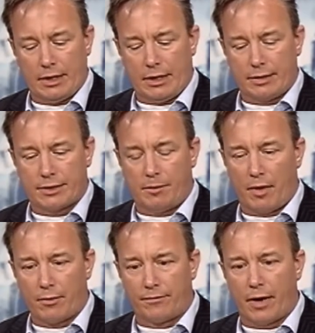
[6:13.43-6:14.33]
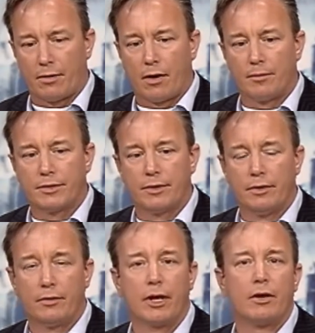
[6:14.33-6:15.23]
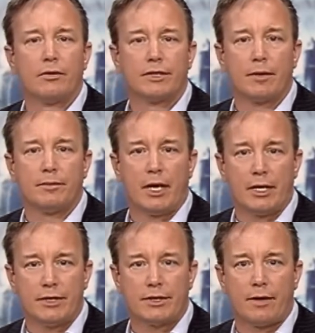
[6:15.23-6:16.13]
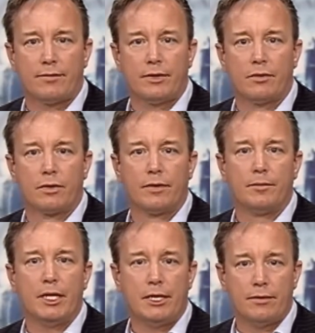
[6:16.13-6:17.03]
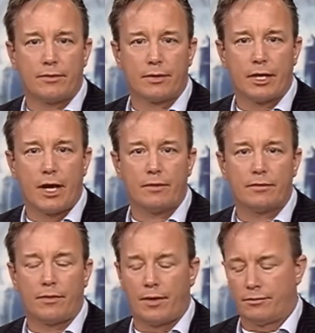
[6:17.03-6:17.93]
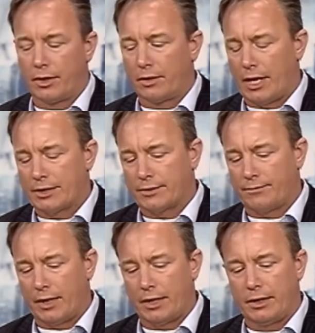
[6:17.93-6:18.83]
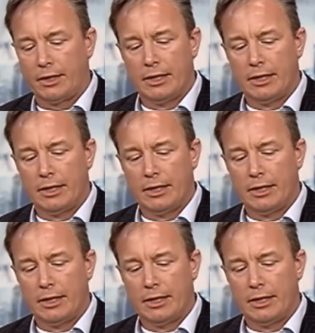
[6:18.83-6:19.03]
some other firearms, the Norinco Type 97 or the BD-38 that they reclassified